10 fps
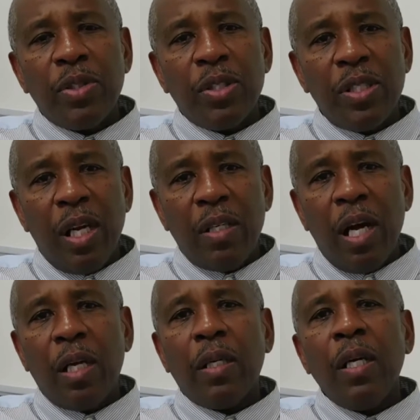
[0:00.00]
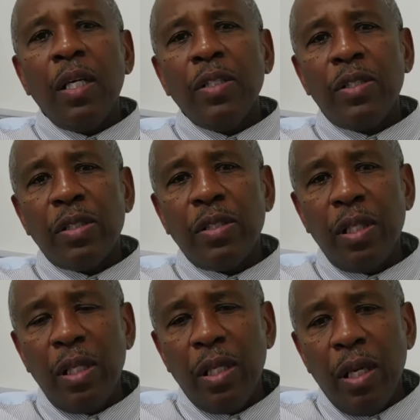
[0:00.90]
to Georgetown, not just
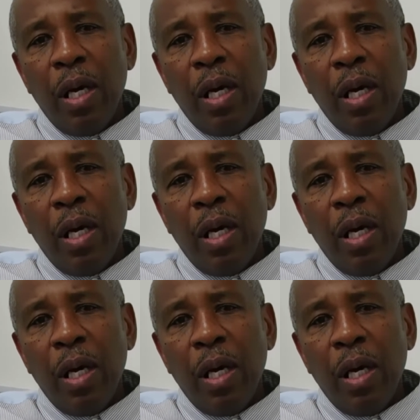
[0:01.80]
the